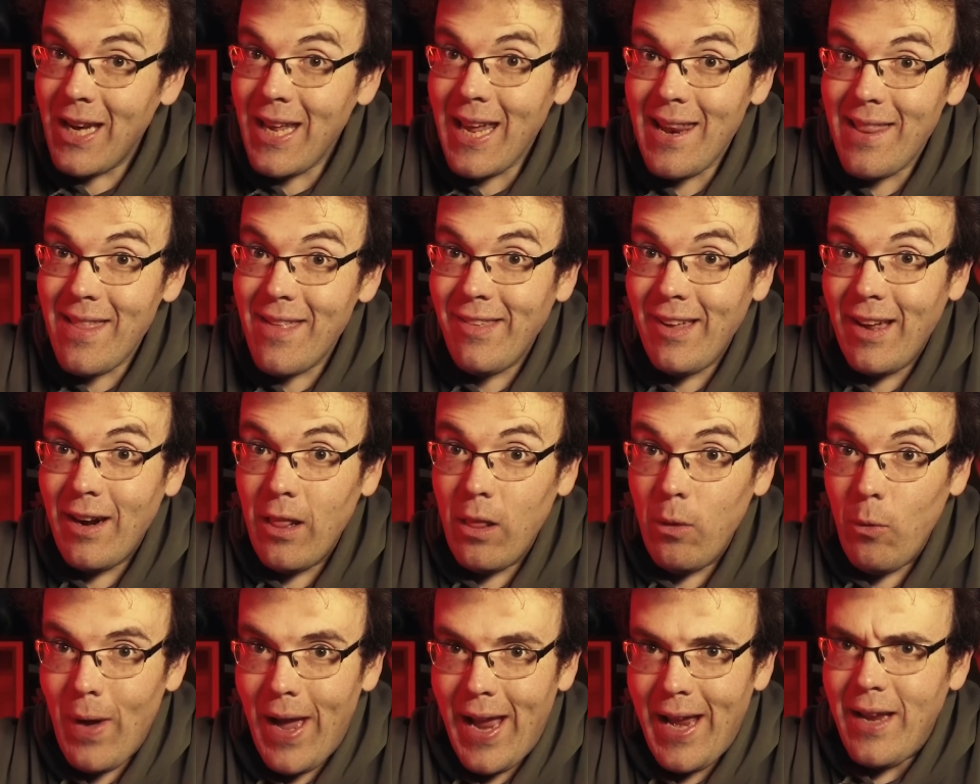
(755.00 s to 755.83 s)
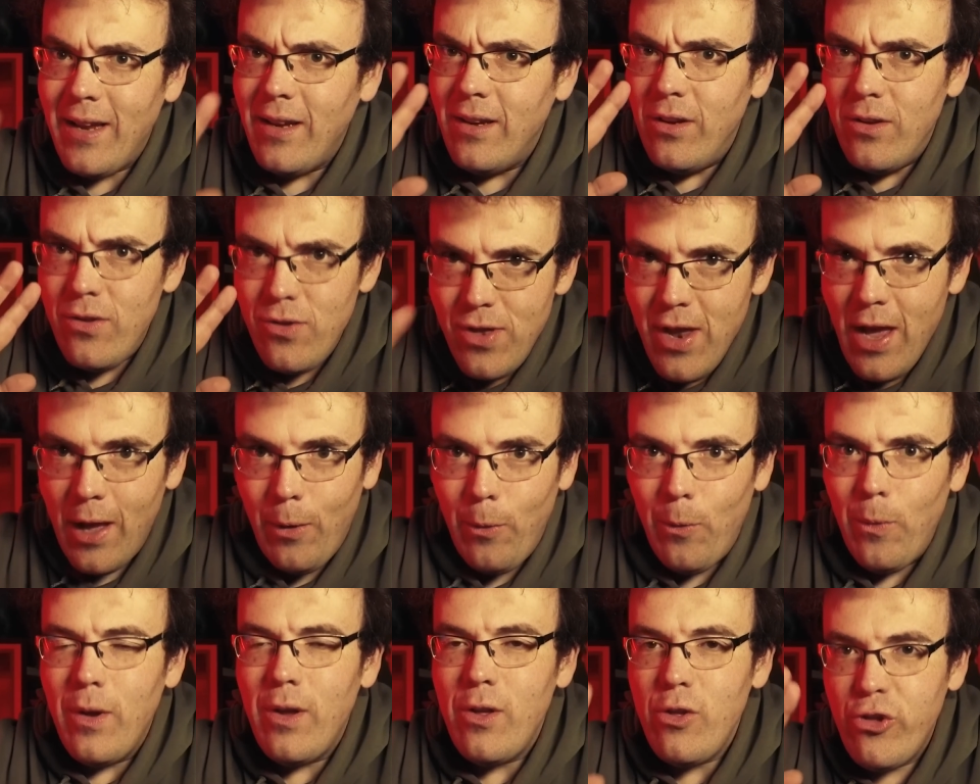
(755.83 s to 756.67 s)
to get this out of the way. No,
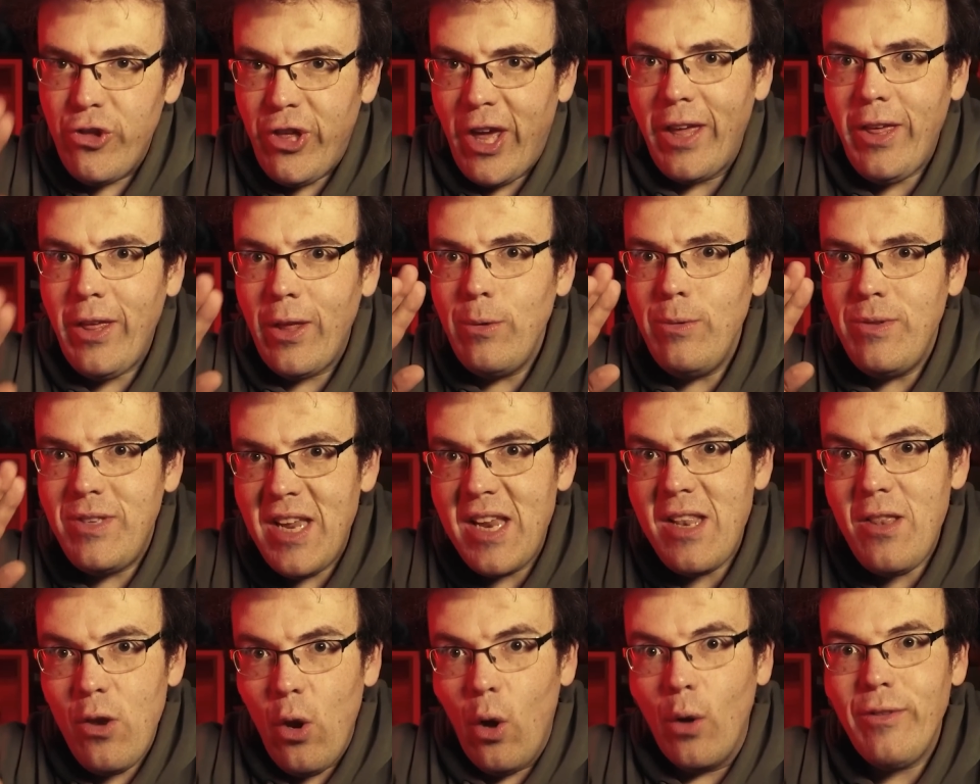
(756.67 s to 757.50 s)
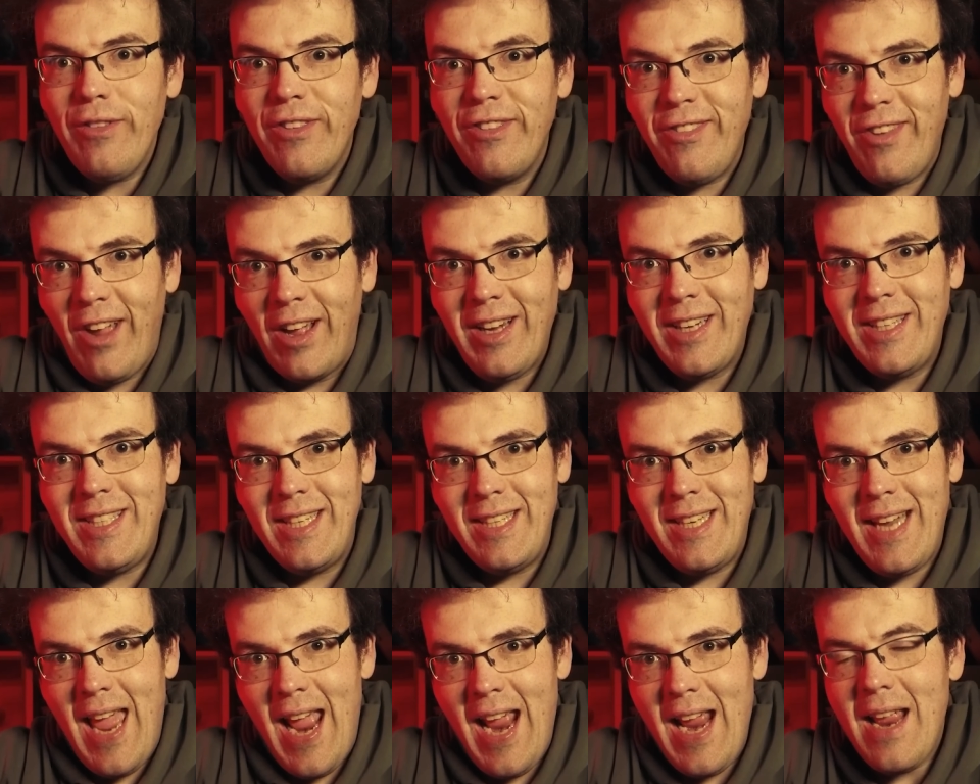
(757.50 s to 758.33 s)
Checo did not suck
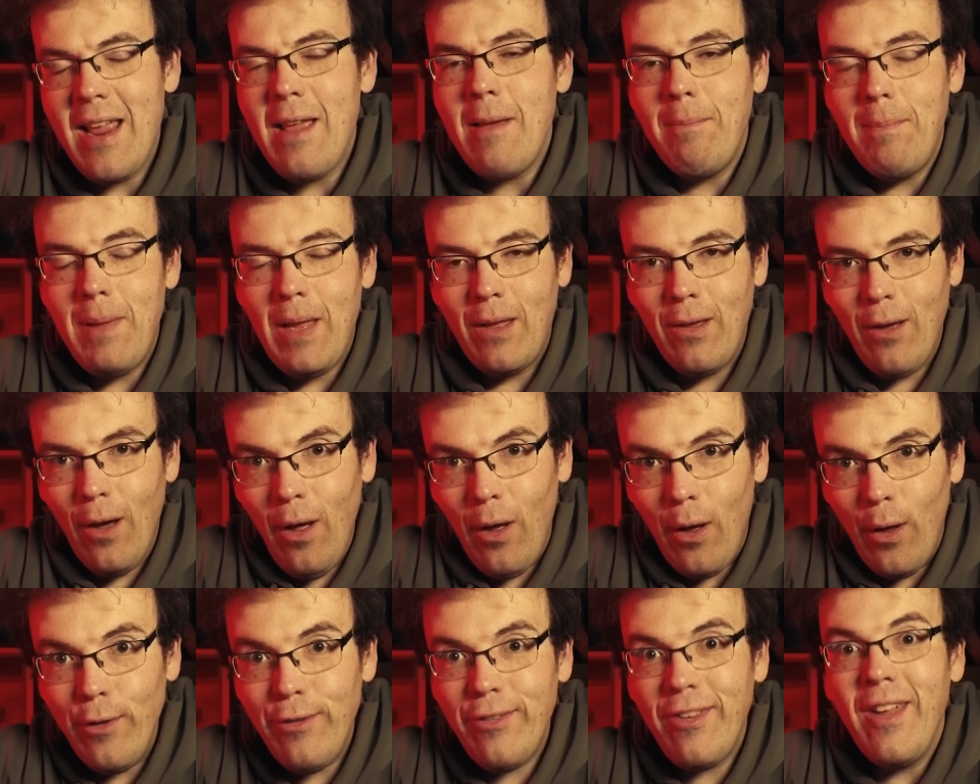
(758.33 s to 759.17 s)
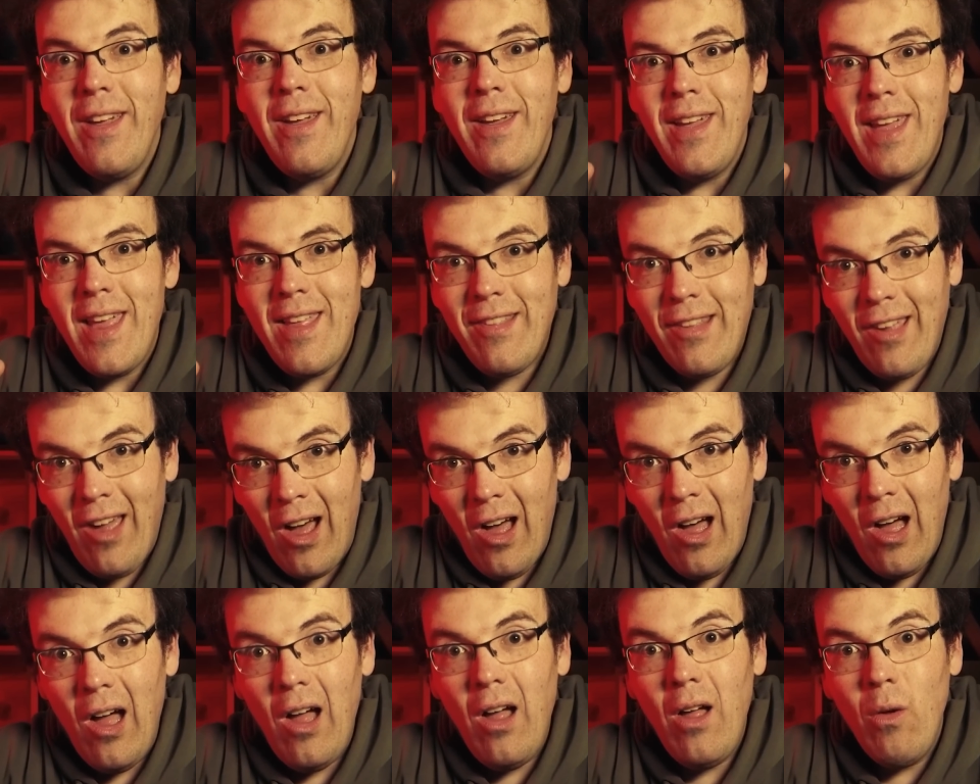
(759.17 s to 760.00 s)
today because his
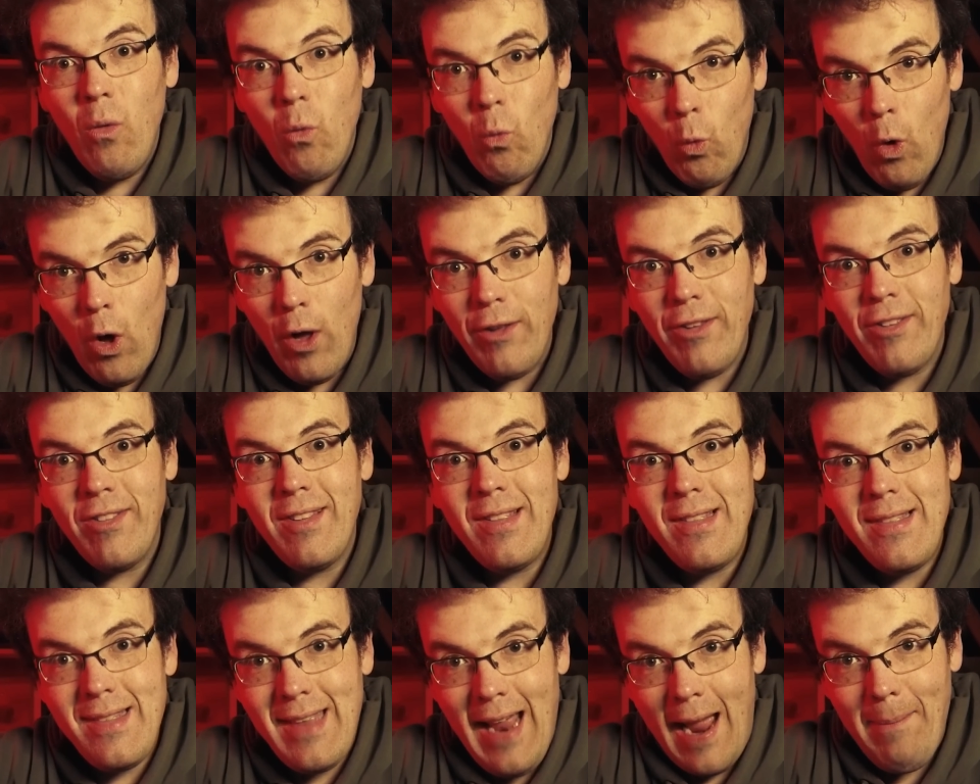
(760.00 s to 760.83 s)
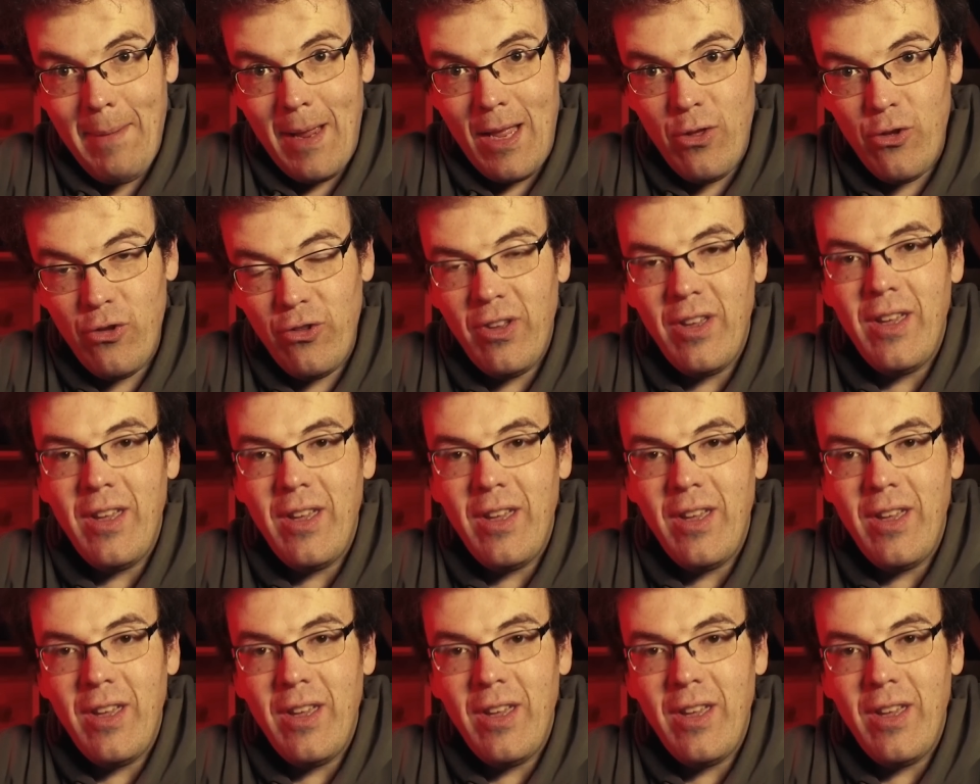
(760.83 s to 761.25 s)
car was damaged.